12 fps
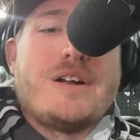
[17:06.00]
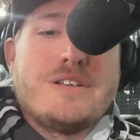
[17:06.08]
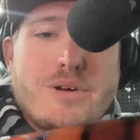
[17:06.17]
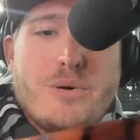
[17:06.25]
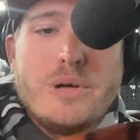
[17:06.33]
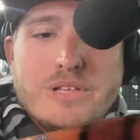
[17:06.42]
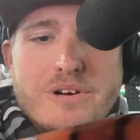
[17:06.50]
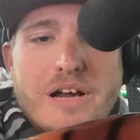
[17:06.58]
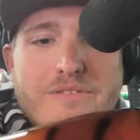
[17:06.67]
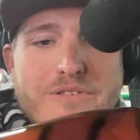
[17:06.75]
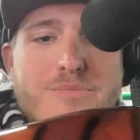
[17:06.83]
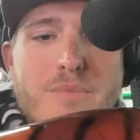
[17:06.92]
on is always
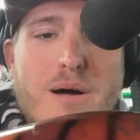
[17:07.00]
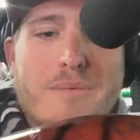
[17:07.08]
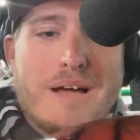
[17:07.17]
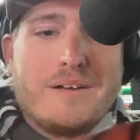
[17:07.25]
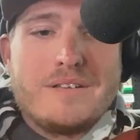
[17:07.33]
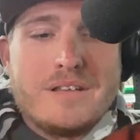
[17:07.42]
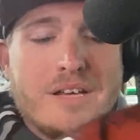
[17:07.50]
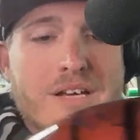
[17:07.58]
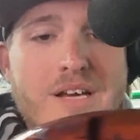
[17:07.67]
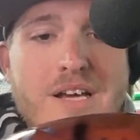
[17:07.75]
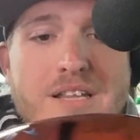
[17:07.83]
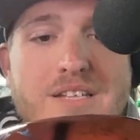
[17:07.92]
great for smallmouth.
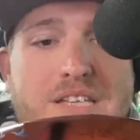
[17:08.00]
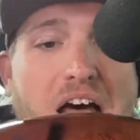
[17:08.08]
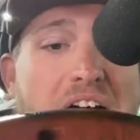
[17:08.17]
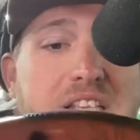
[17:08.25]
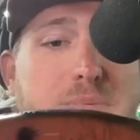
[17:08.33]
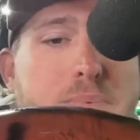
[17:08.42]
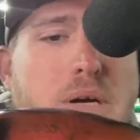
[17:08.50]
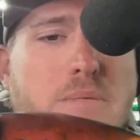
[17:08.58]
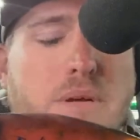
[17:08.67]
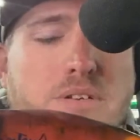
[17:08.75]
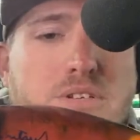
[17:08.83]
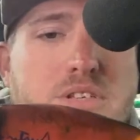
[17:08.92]
The sides are pretty
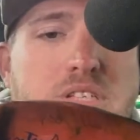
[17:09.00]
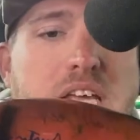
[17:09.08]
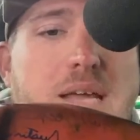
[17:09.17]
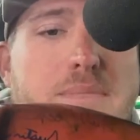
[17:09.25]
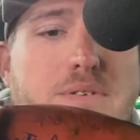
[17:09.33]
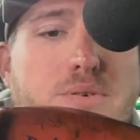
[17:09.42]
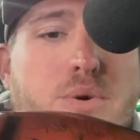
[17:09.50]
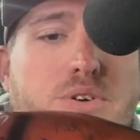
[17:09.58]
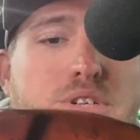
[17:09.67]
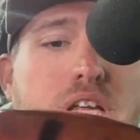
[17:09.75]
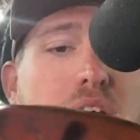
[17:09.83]
much the same as orange